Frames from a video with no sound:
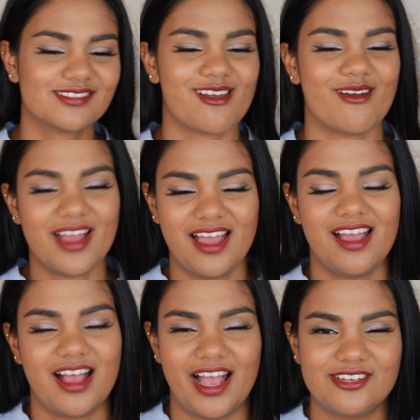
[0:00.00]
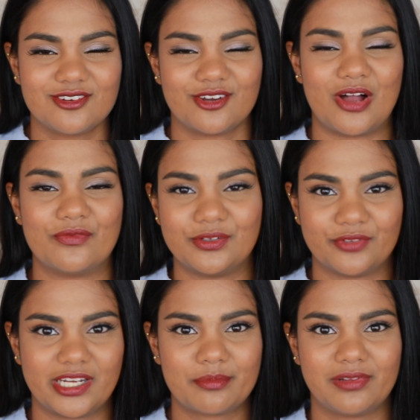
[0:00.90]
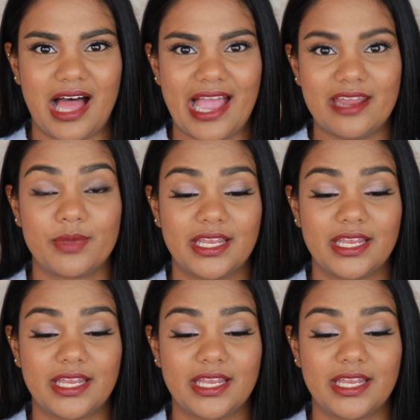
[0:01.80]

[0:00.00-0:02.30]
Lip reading: so I took it off and reapplied.